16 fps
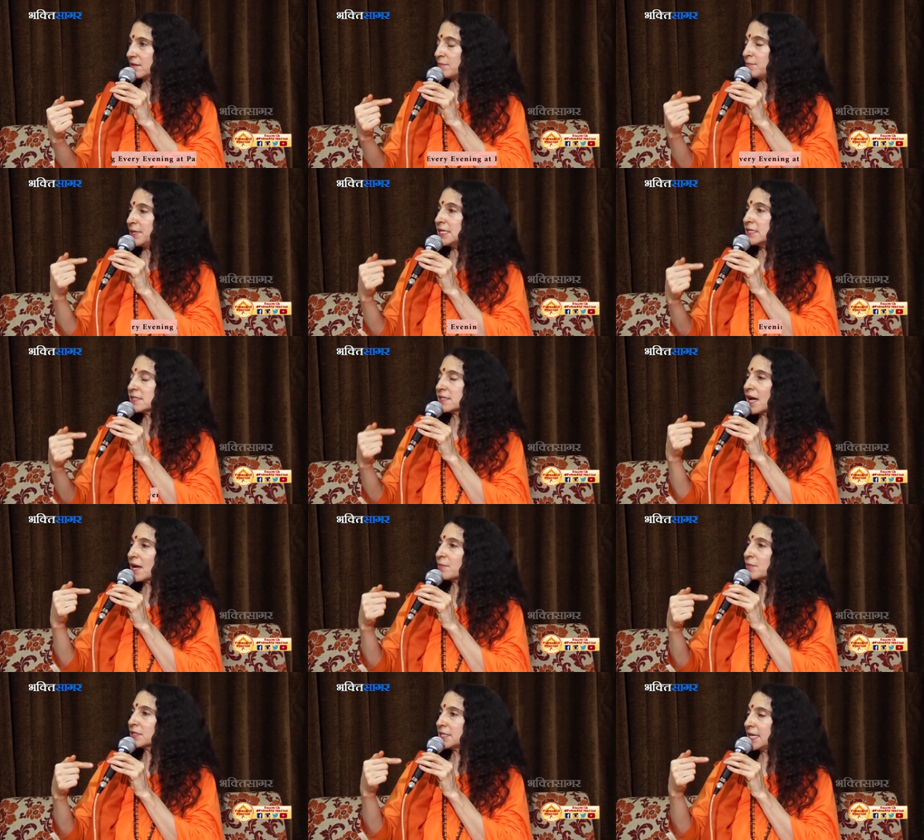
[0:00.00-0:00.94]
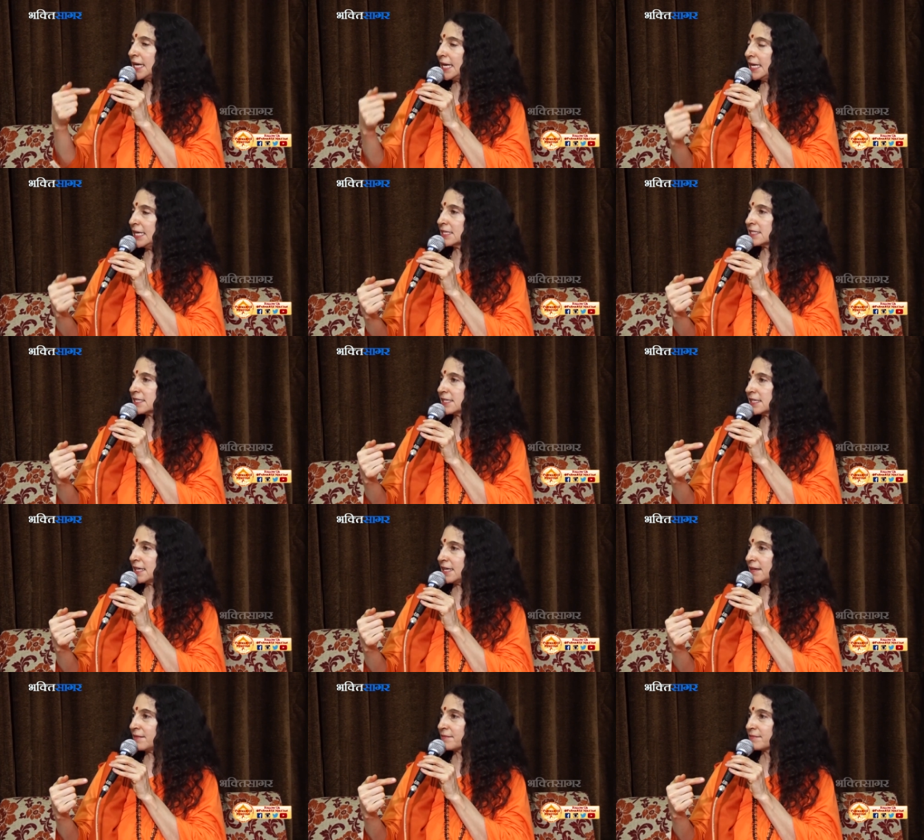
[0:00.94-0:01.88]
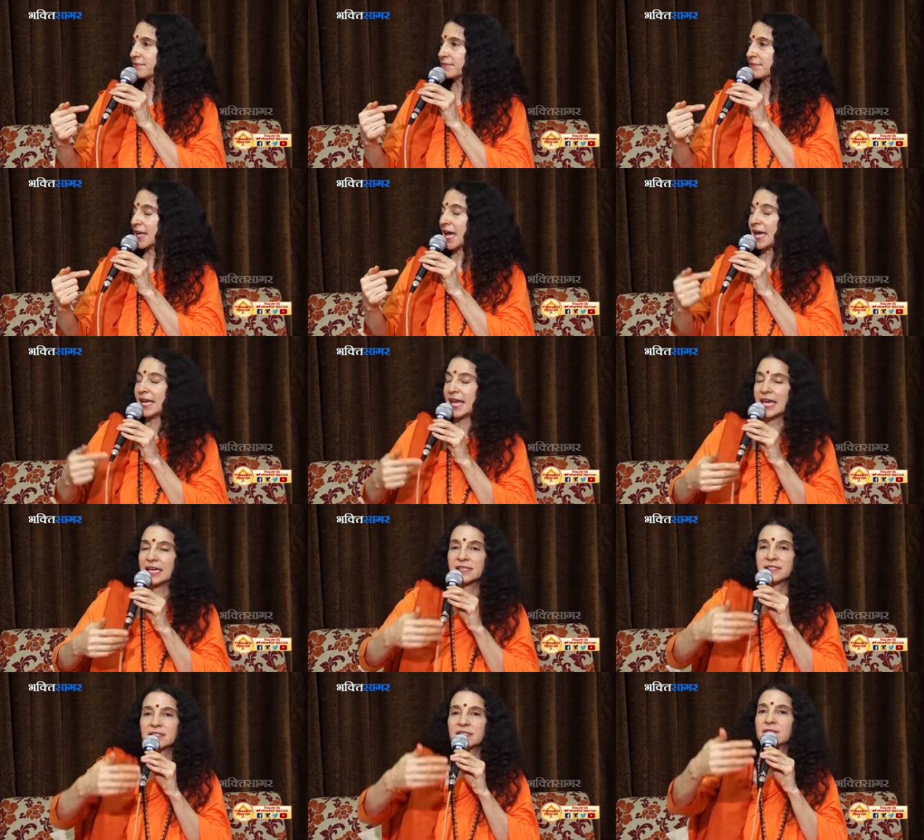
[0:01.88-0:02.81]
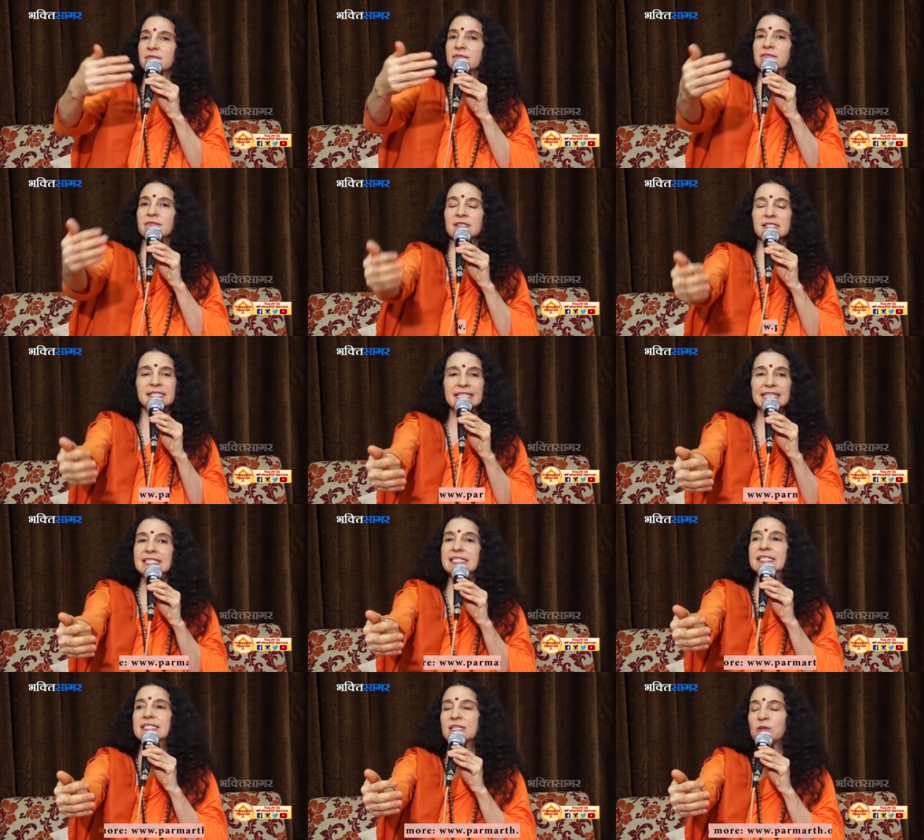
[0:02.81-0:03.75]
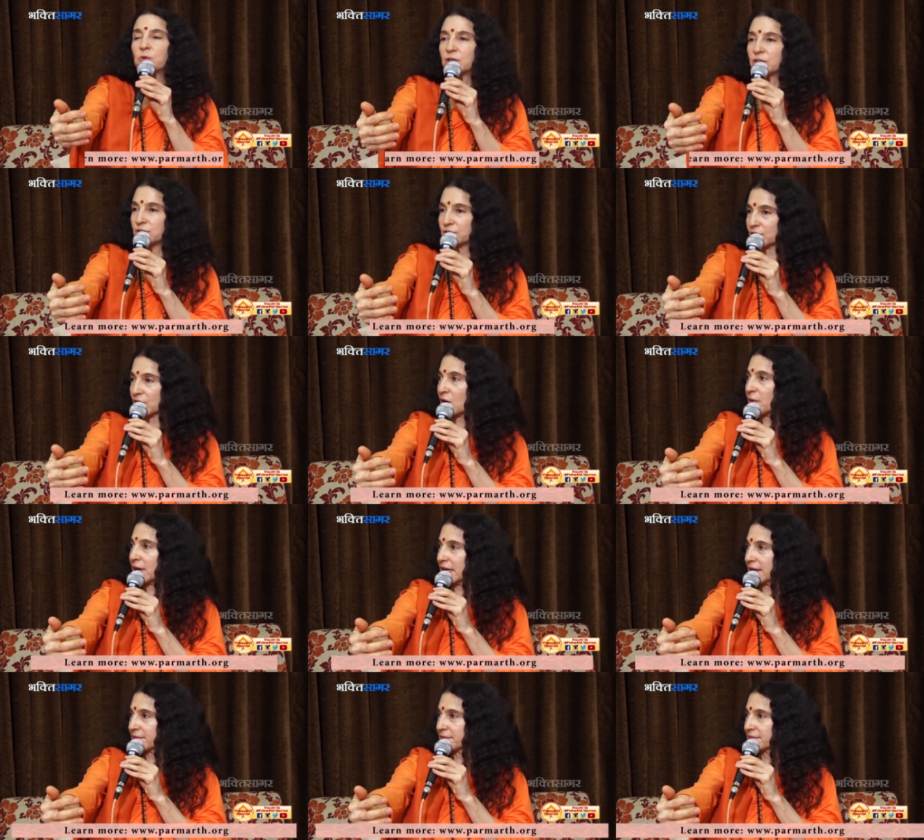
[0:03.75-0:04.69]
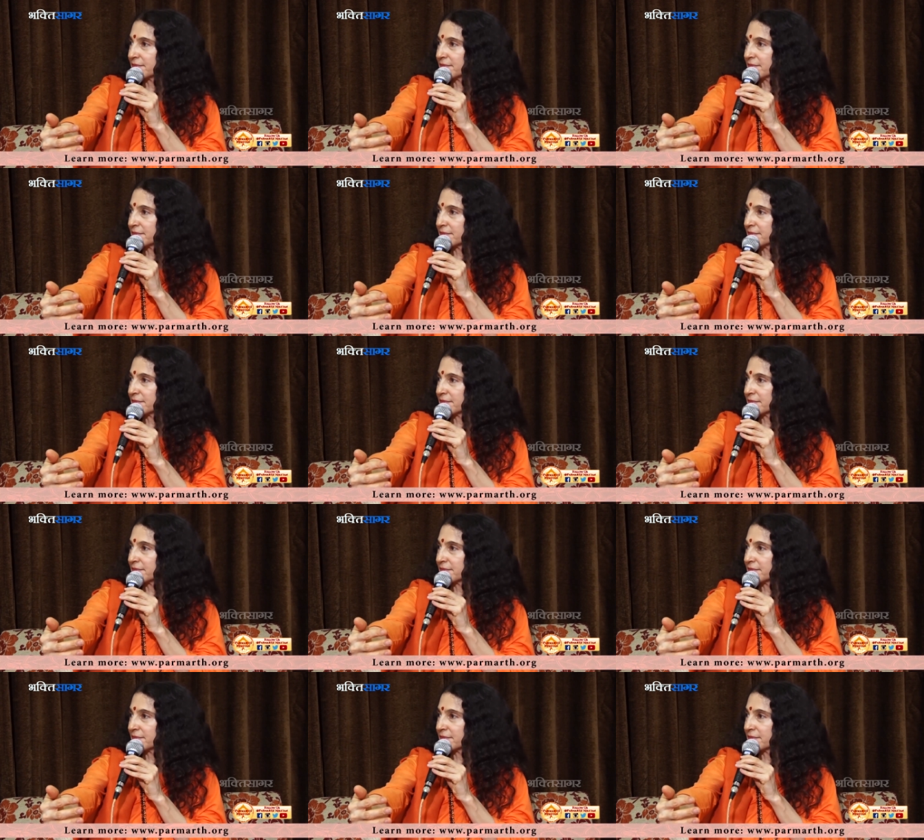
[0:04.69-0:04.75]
be simultaneously at exit 60 where you're going.